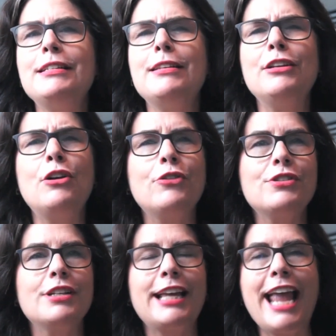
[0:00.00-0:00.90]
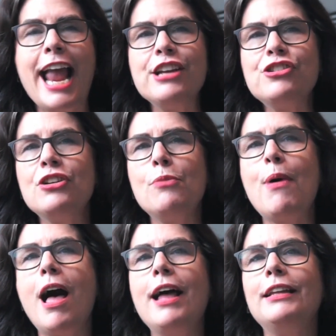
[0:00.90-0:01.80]
There's occasional
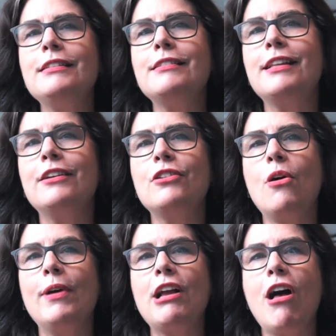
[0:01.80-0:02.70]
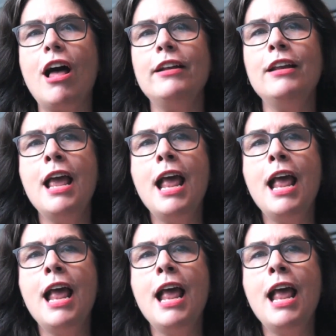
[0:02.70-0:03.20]
pilots that are going on,